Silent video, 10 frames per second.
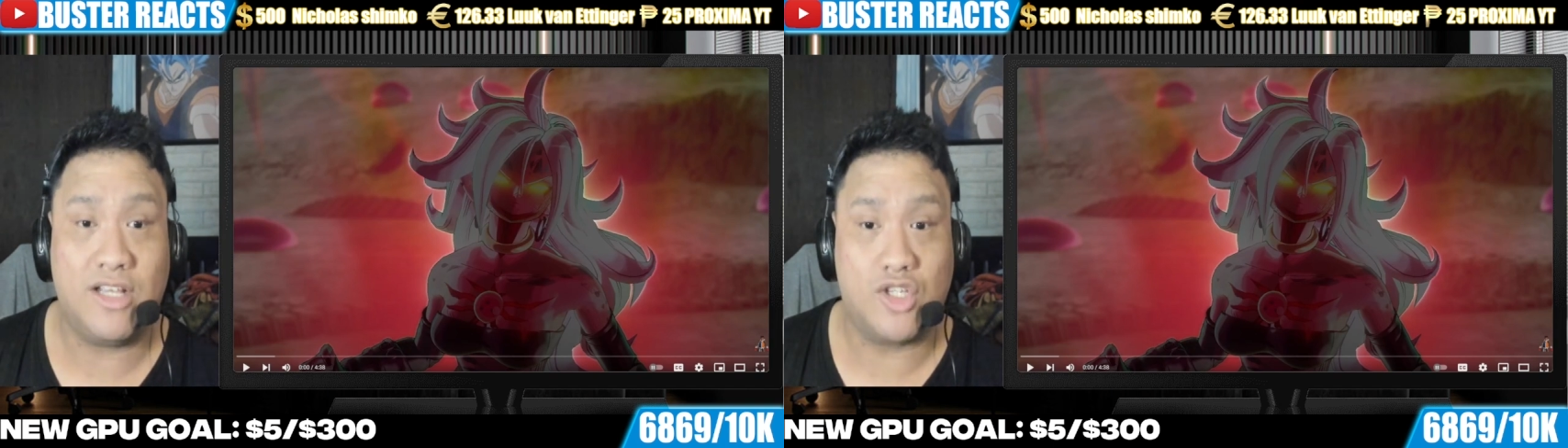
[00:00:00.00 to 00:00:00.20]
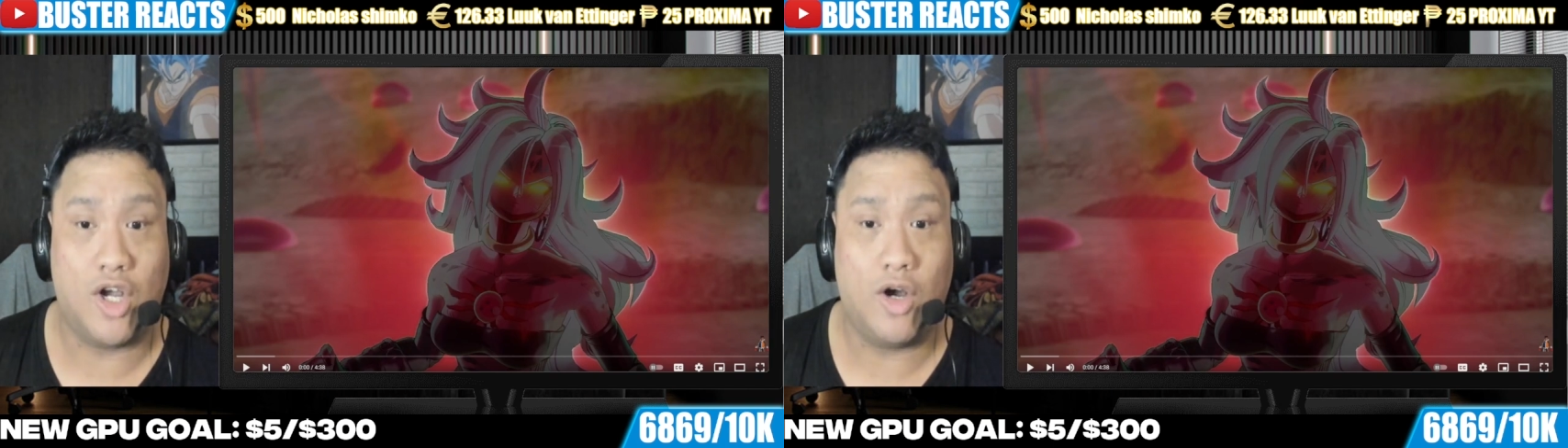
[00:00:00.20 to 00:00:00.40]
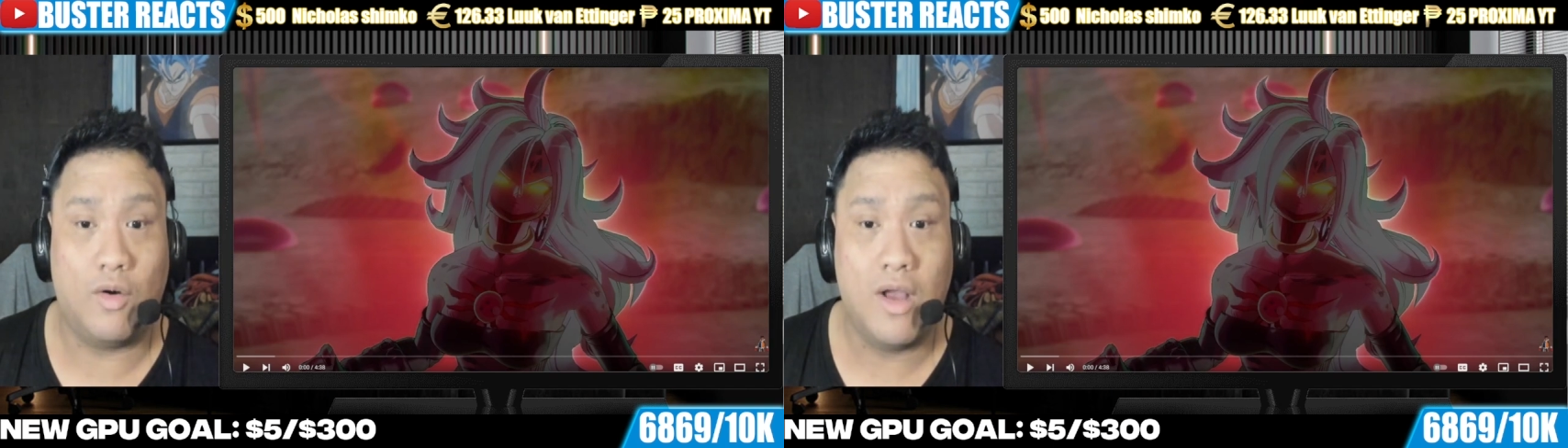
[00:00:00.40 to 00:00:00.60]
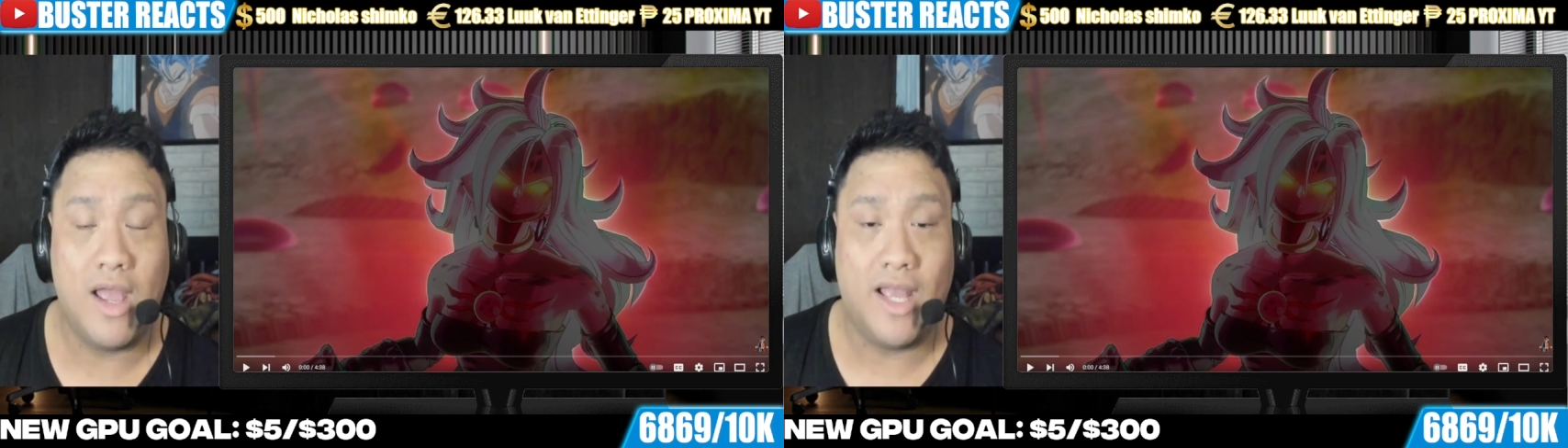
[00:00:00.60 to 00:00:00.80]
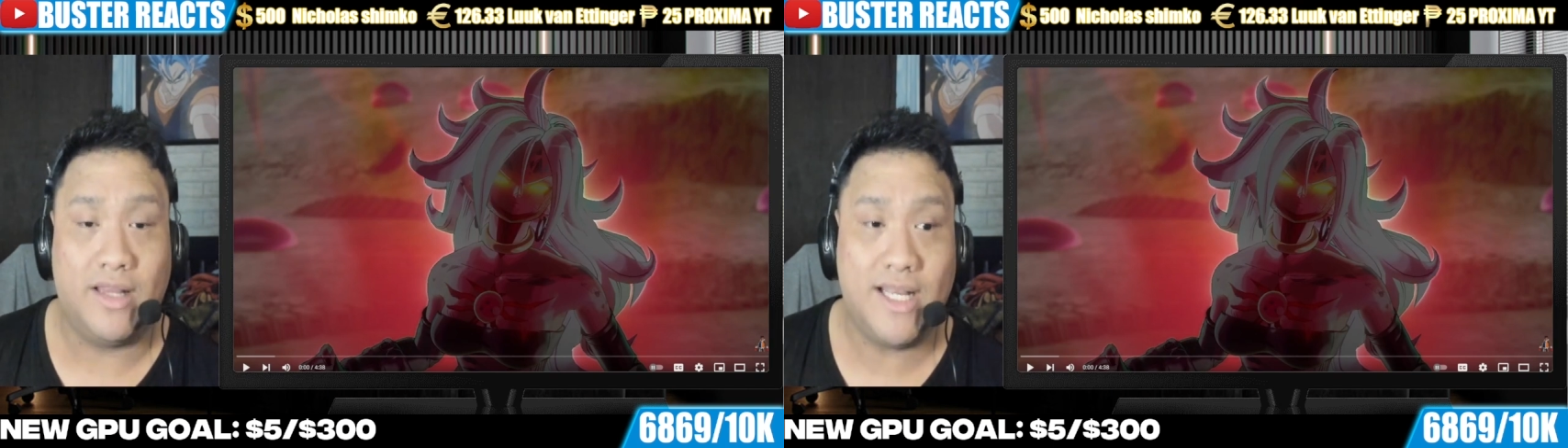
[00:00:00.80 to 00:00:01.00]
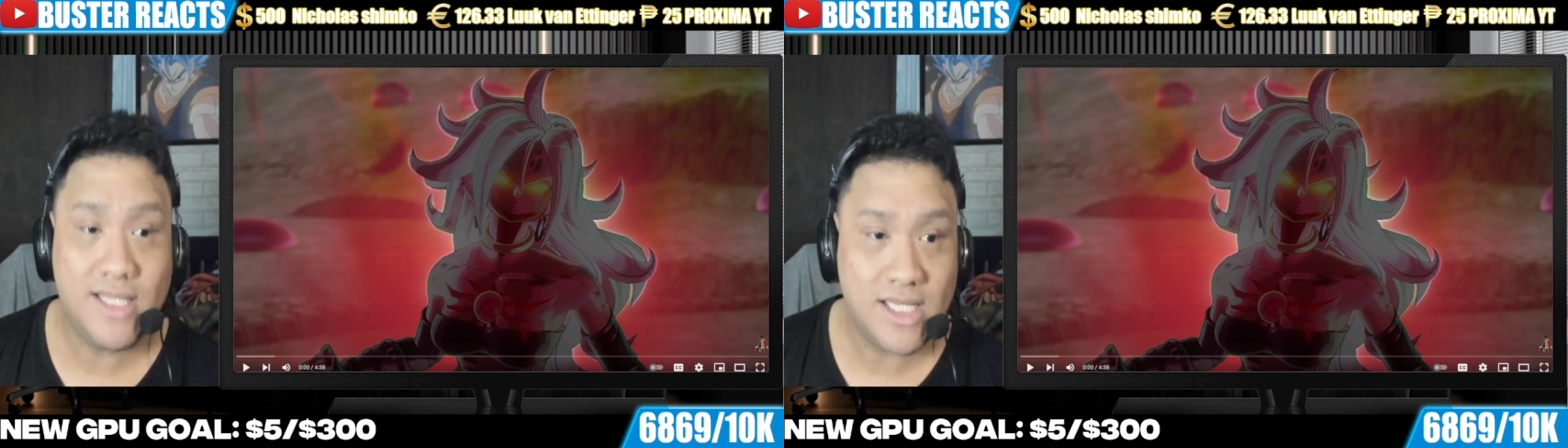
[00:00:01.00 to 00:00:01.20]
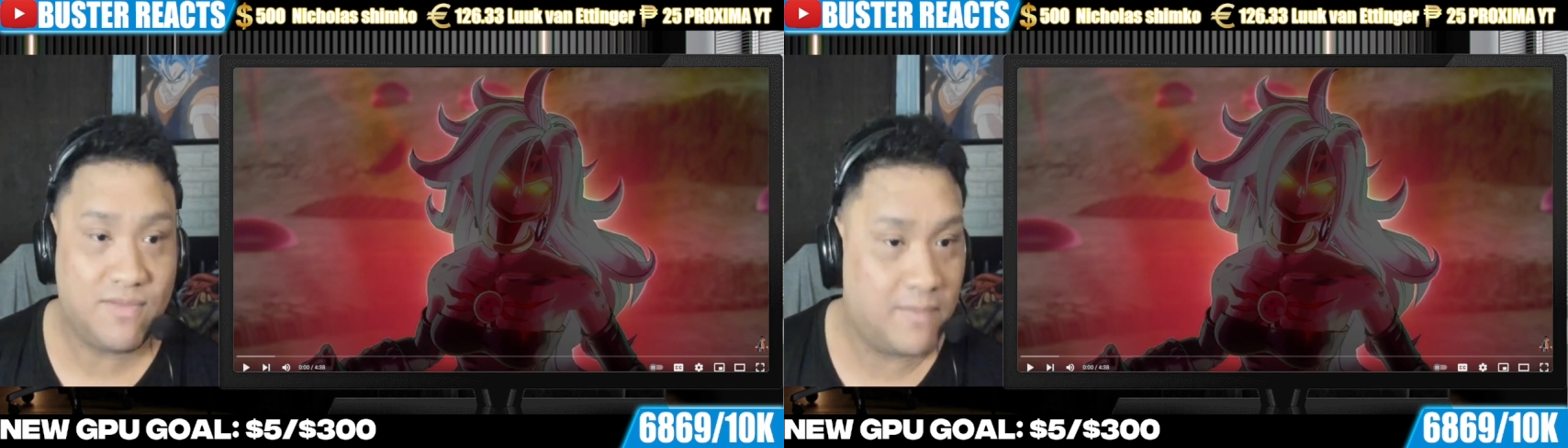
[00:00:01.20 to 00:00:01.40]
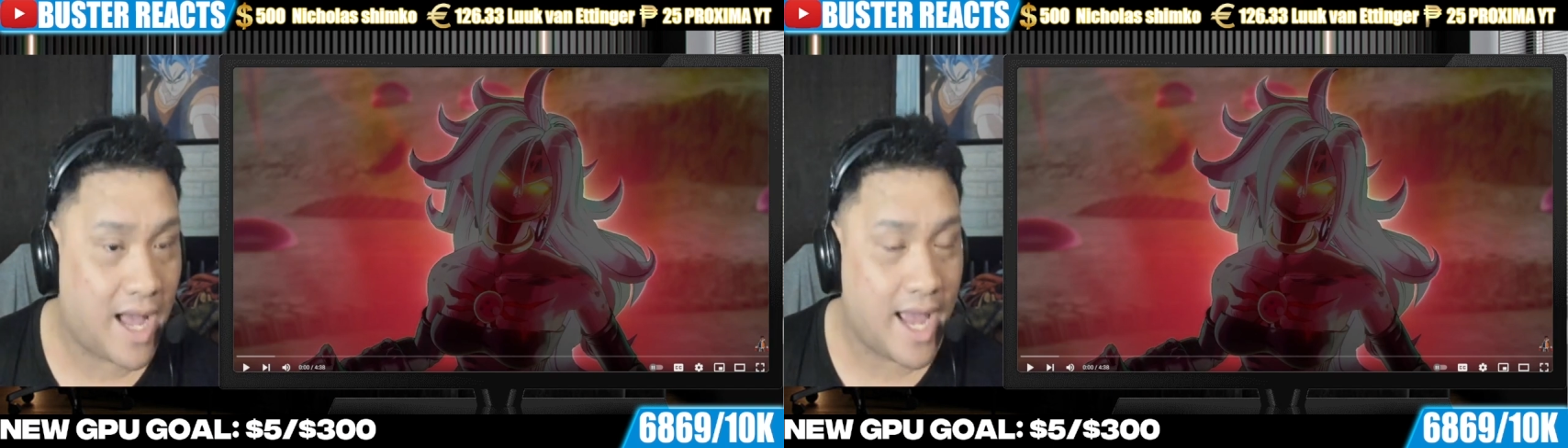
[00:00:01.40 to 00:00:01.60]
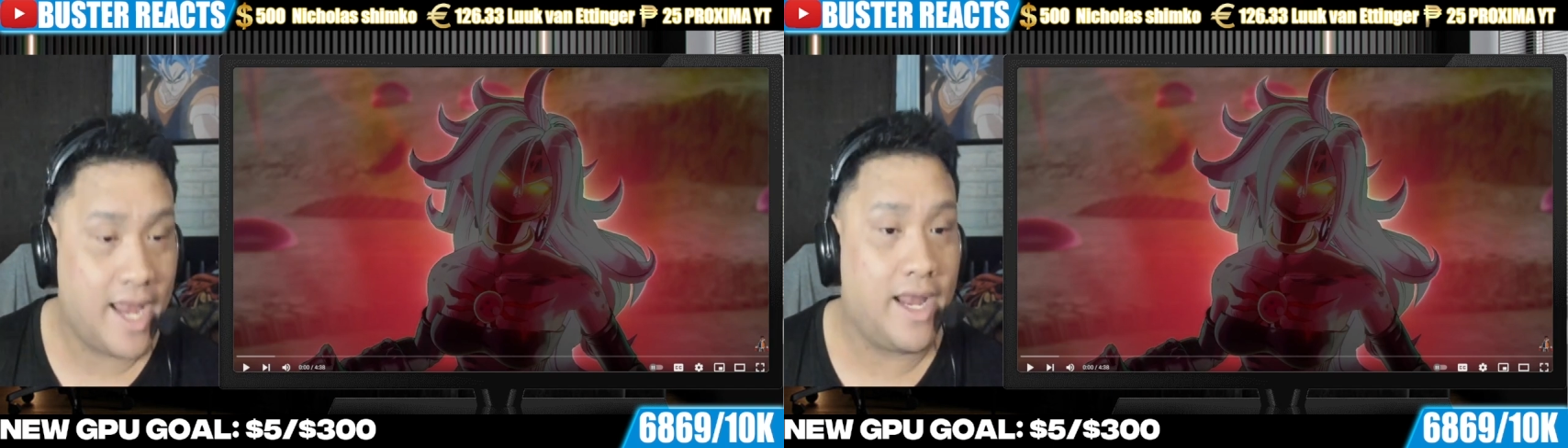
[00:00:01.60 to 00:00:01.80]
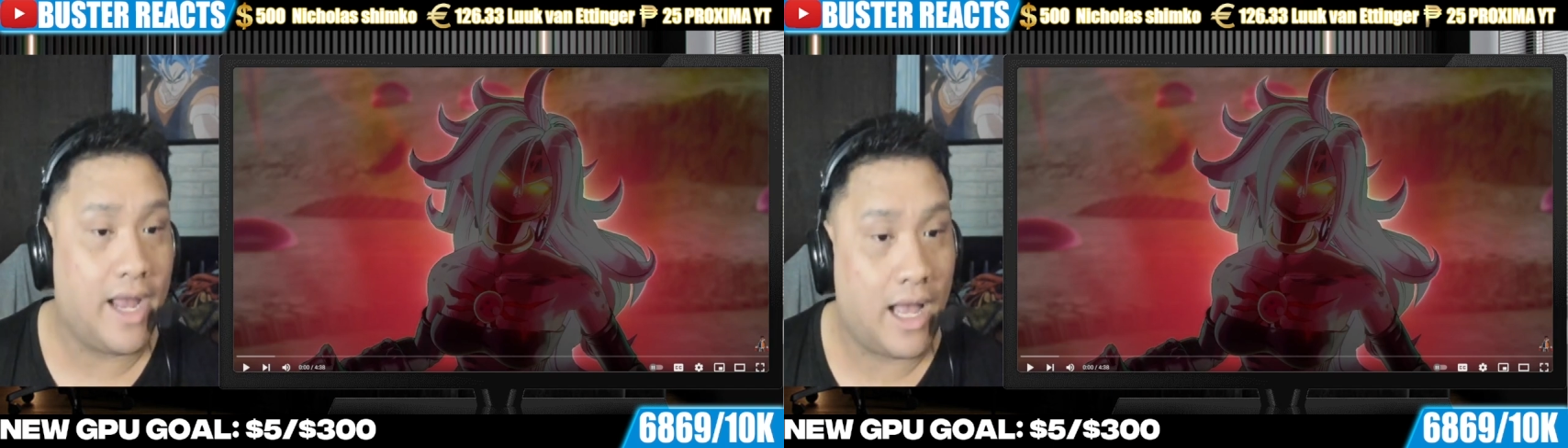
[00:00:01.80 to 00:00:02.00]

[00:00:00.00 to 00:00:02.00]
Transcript: So this is by